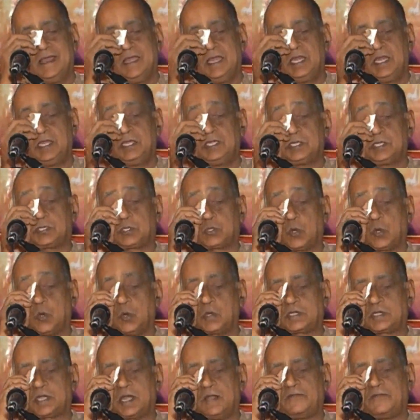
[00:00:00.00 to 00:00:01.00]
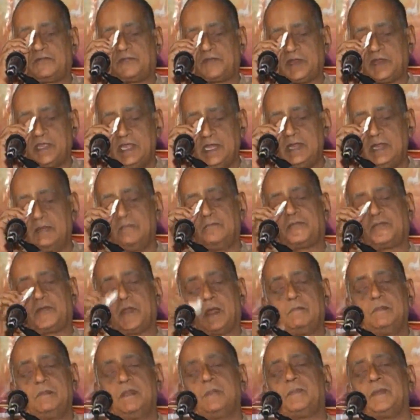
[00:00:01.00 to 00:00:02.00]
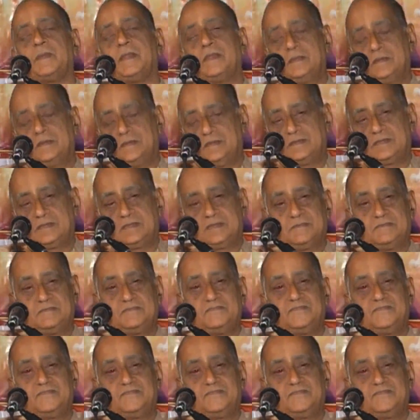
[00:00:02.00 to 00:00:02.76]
It is this total freedom from dependence.